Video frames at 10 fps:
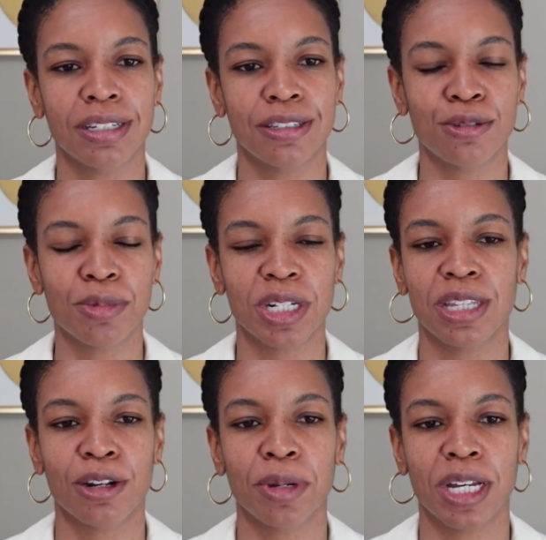and too
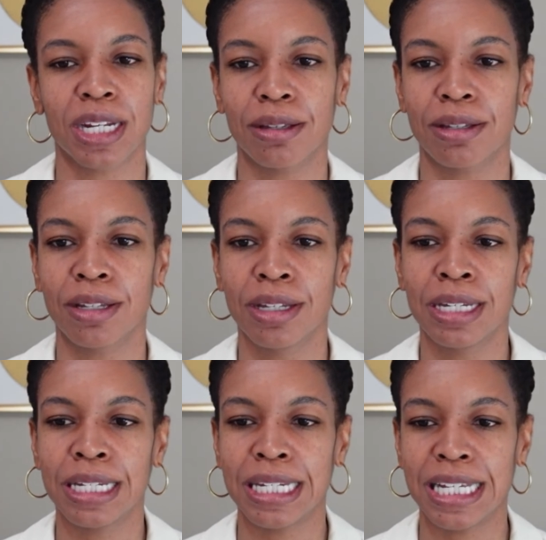much that our body
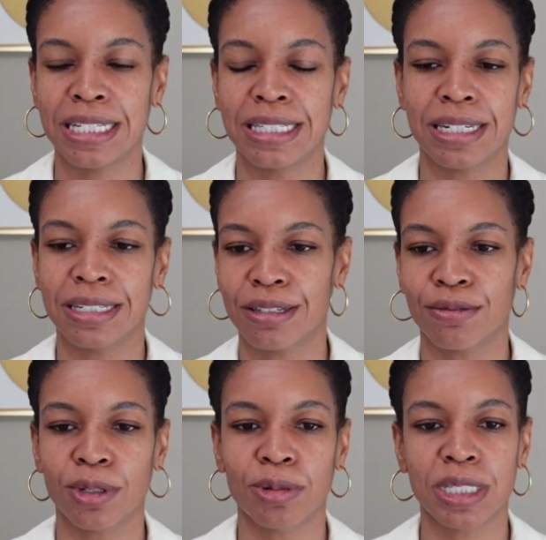needs and is
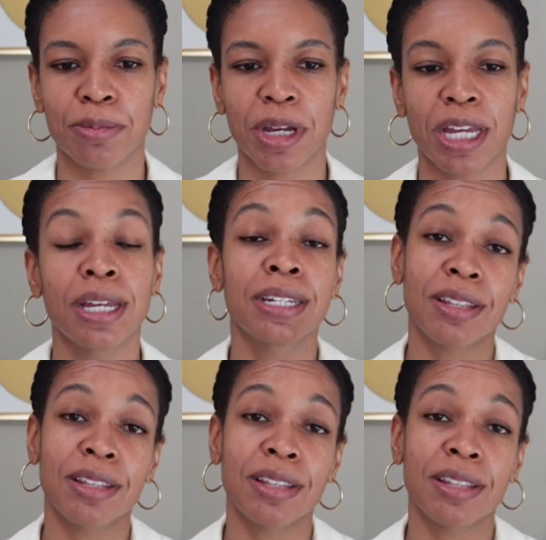influenced by.